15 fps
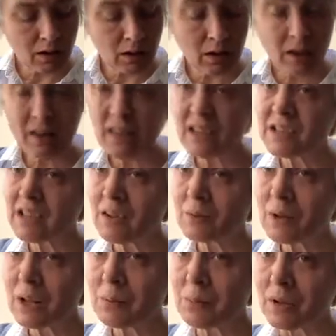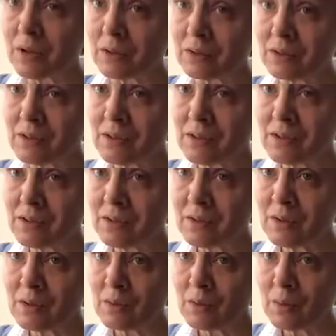and they sound like bells.
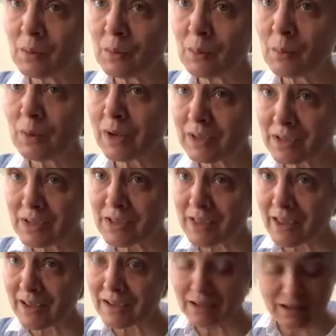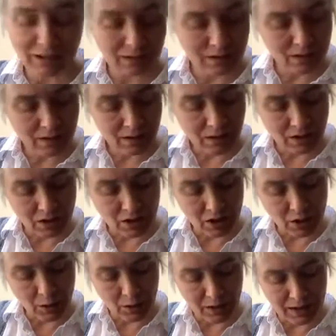Practice that until you
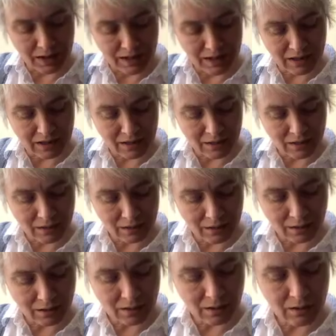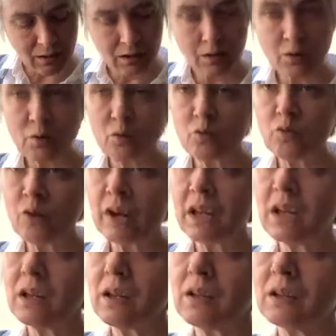can get it
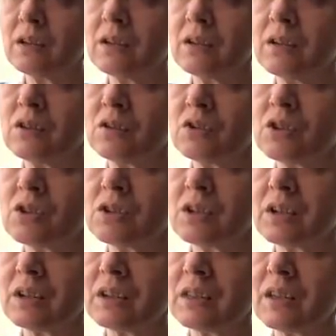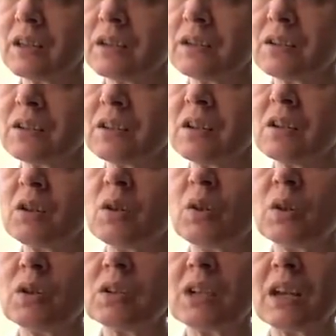ringing just like that. You can
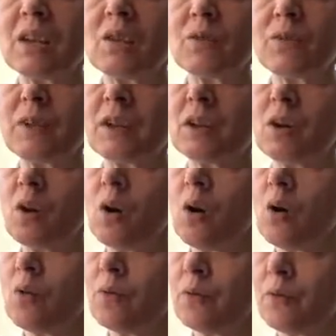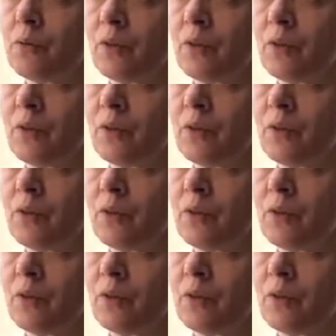take your finger off